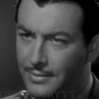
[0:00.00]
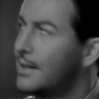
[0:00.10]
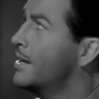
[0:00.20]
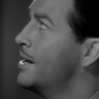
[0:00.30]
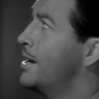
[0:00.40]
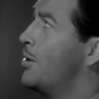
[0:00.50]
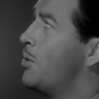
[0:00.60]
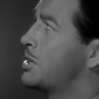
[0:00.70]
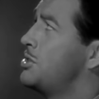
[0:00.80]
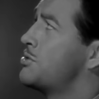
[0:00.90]
Their
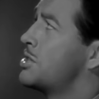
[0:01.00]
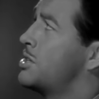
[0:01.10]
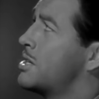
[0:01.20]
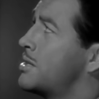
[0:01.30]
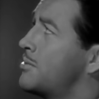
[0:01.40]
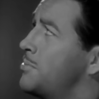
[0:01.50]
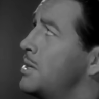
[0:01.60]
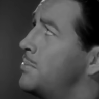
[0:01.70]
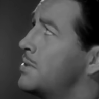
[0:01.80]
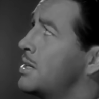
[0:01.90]
interests were starkly
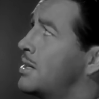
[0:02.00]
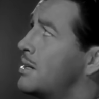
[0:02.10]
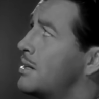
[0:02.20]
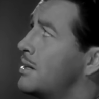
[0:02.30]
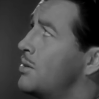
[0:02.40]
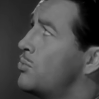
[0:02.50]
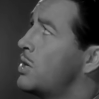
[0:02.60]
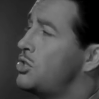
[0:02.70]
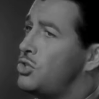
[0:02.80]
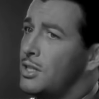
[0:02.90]
different. Taylor
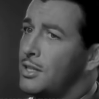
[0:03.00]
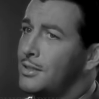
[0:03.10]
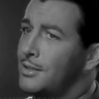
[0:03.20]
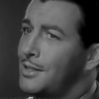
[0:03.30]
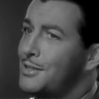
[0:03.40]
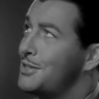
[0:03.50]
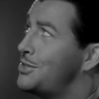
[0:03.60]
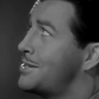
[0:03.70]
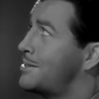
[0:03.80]
loved the outdoors,